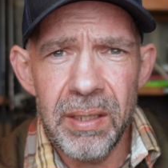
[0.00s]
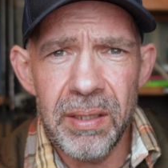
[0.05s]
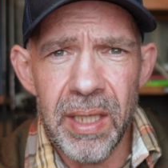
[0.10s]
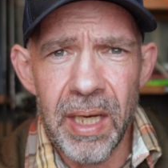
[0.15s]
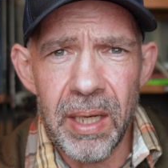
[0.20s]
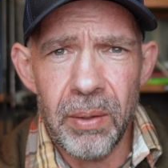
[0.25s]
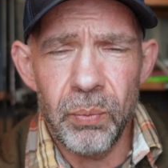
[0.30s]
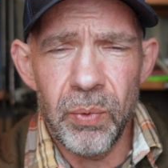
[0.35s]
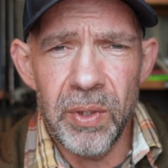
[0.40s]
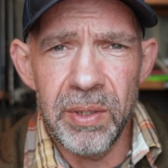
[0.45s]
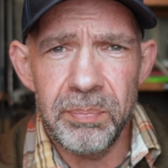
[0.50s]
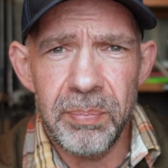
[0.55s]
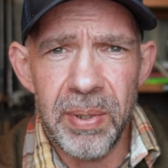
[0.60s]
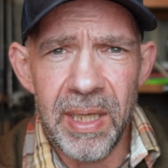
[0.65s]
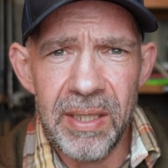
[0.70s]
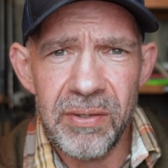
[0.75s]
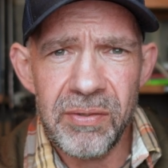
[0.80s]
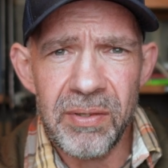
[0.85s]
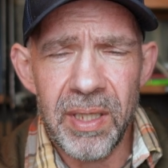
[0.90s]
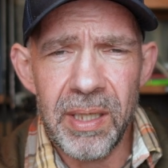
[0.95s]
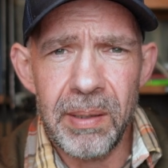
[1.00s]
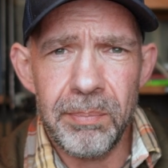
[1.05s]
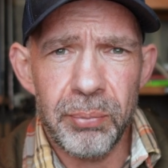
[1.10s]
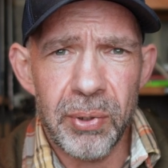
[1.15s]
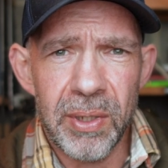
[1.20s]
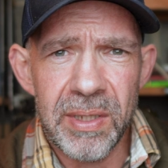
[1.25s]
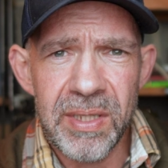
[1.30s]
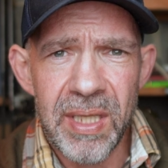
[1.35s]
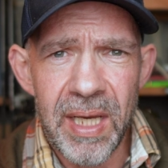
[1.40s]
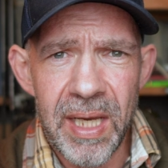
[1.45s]
that would basically
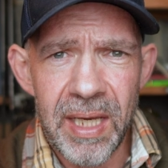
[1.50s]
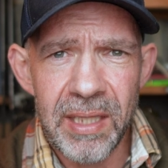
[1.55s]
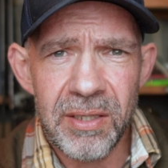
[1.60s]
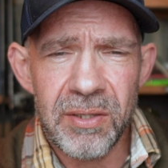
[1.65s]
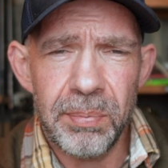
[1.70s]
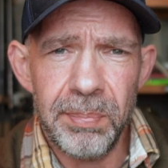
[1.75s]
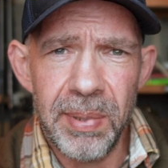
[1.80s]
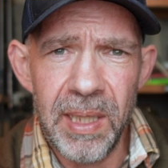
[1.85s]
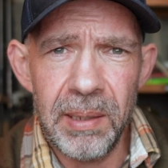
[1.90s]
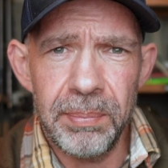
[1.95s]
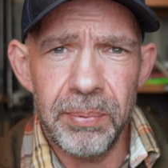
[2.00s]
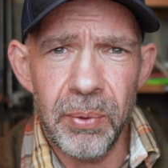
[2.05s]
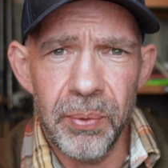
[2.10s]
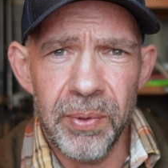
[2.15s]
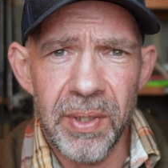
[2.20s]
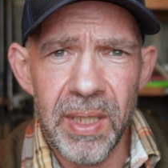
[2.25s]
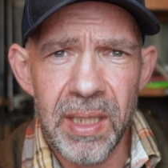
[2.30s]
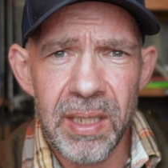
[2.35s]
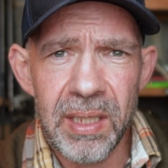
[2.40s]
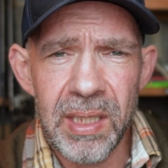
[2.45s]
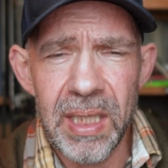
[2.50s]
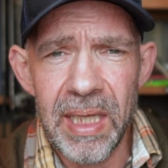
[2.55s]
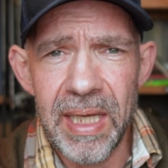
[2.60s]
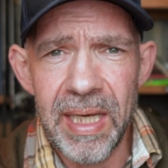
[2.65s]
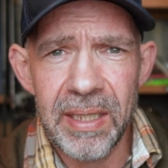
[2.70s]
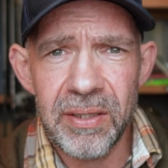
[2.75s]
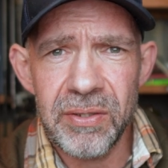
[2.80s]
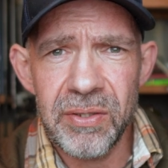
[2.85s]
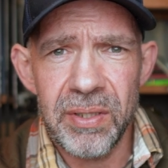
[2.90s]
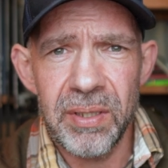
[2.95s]
protect people that
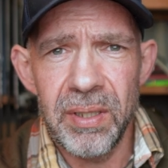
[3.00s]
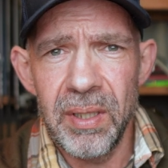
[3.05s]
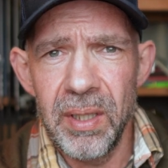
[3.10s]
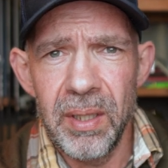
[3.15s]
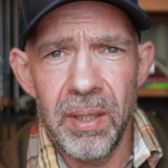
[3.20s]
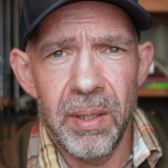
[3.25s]
collect